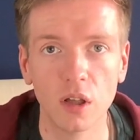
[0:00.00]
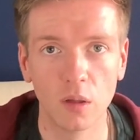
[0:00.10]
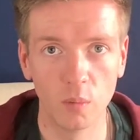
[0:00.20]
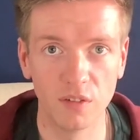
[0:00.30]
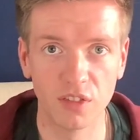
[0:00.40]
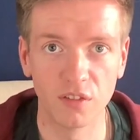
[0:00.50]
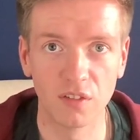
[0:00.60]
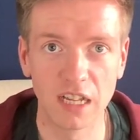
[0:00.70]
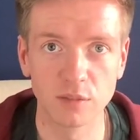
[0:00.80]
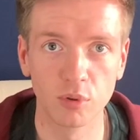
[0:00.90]
with the
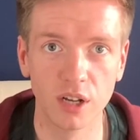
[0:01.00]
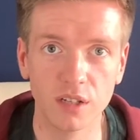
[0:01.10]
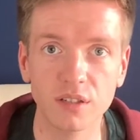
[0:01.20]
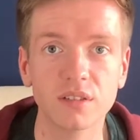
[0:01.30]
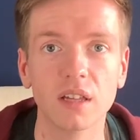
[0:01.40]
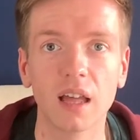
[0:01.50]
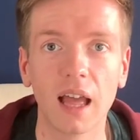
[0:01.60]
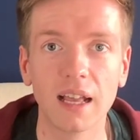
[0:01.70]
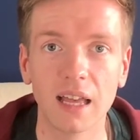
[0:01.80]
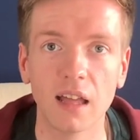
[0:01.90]
flash brightness
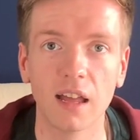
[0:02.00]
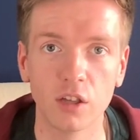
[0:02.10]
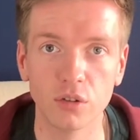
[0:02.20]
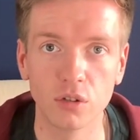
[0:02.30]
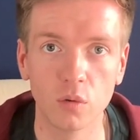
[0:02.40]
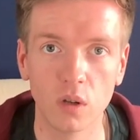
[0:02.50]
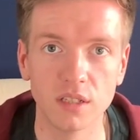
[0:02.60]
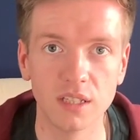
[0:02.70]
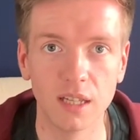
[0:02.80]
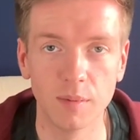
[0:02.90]
and get a good
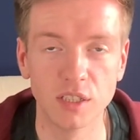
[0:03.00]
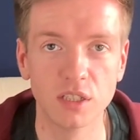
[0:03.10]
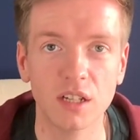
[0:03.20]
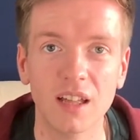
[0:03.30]
quality image.